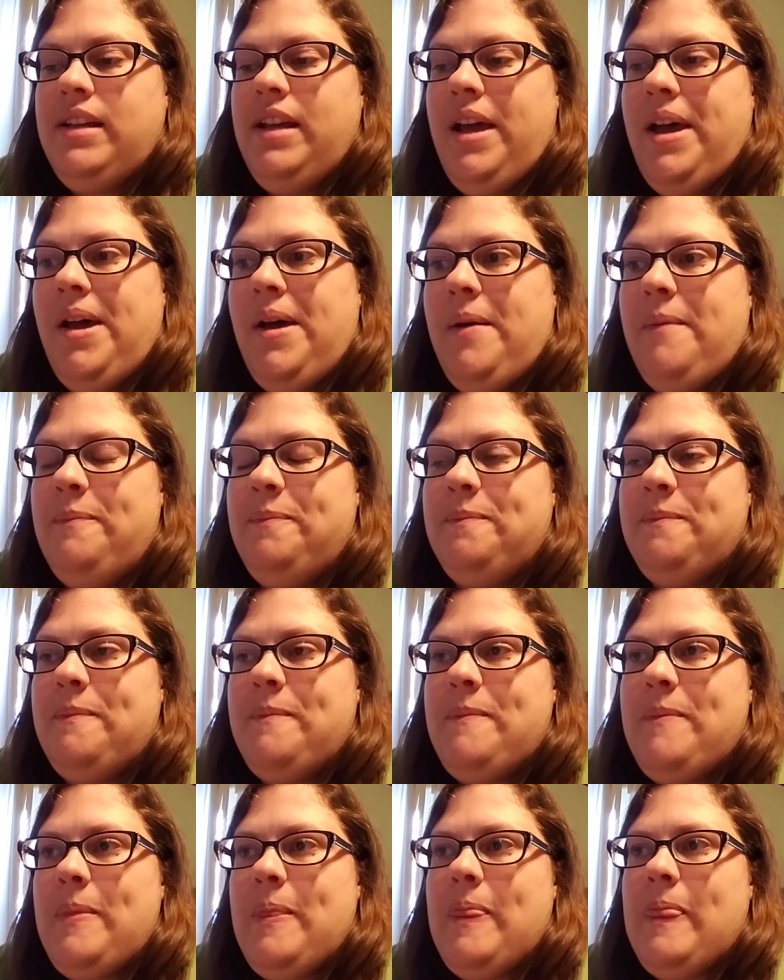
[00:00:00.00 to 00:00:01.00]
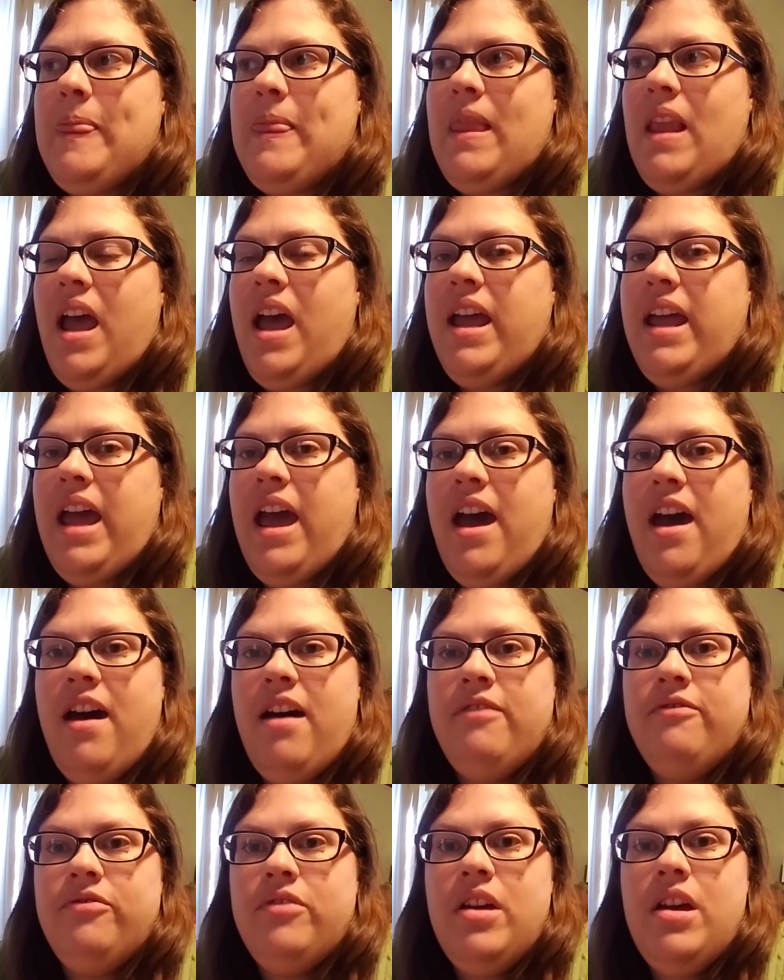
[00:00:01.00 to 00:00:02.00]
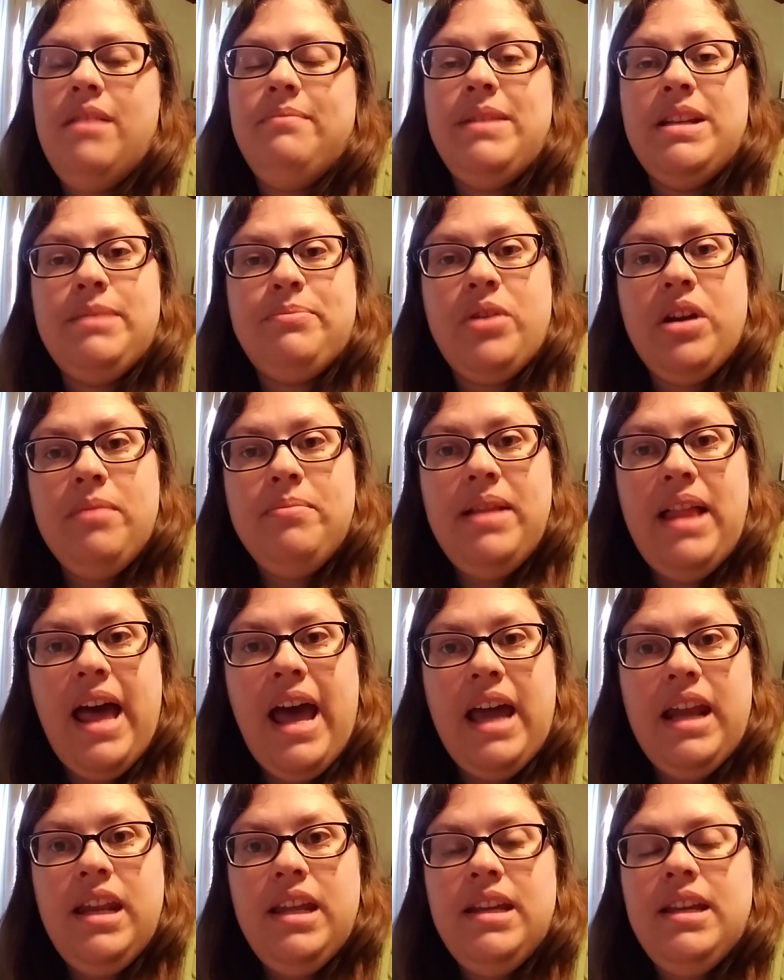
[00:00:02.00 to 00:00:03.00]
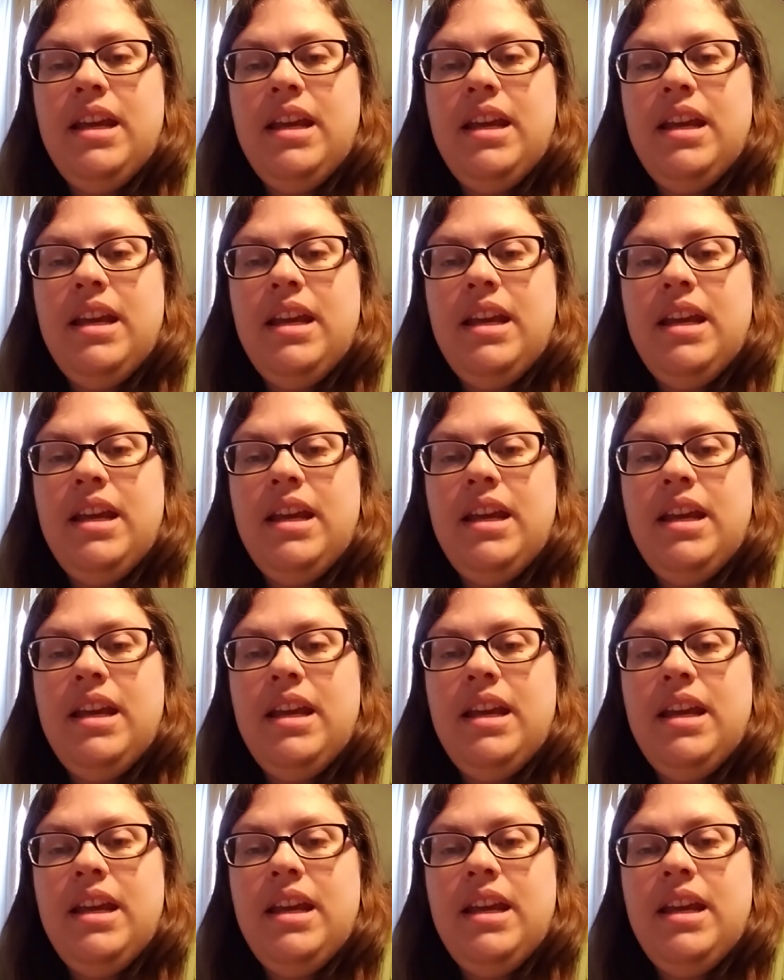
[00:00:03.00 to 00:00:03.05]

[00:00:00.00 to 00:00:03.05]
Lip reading: I have my spring plaid,